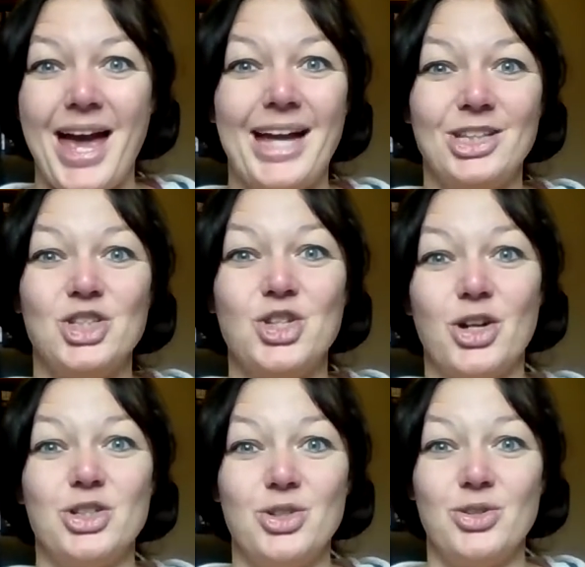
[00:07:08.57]
and you
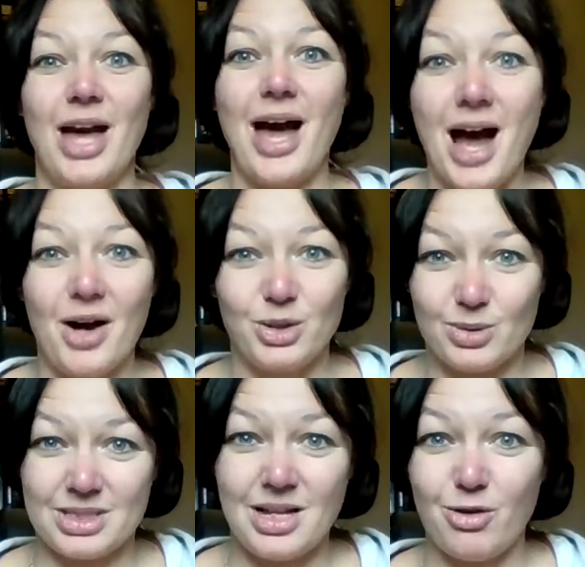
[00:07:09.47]
don't do the how
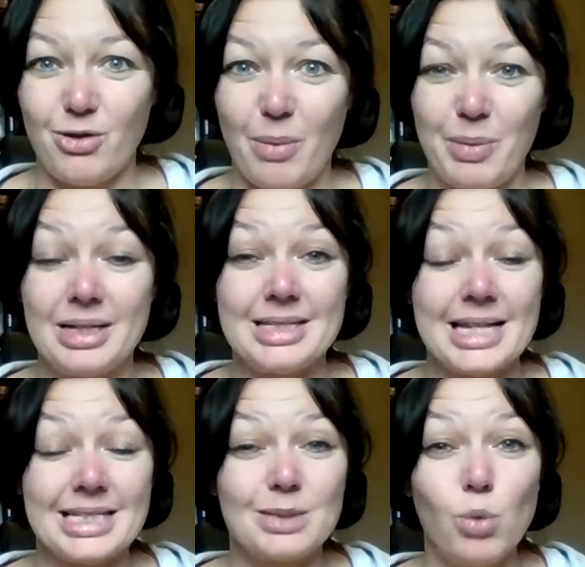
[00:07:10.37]
yourself, because
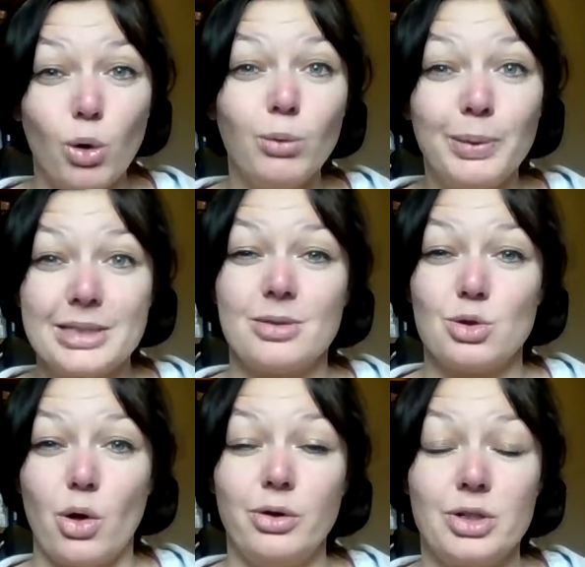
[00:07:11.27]
as small
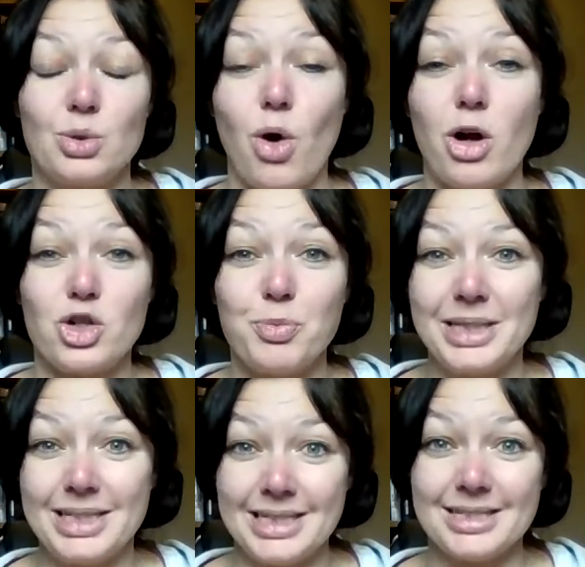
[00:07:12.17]
business owners or
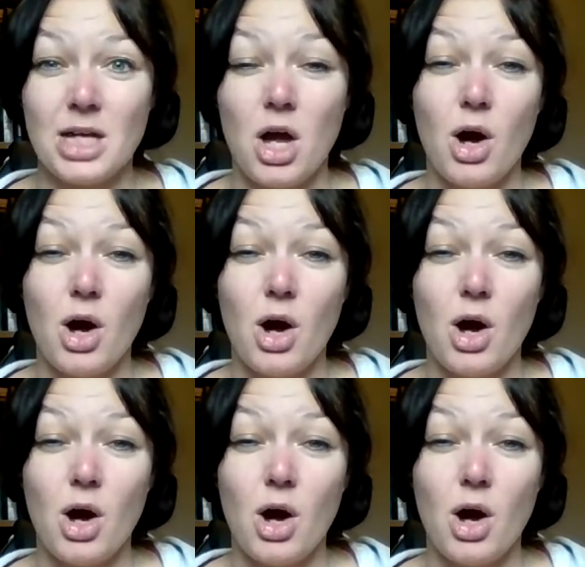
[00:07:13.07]
entrepreneurs,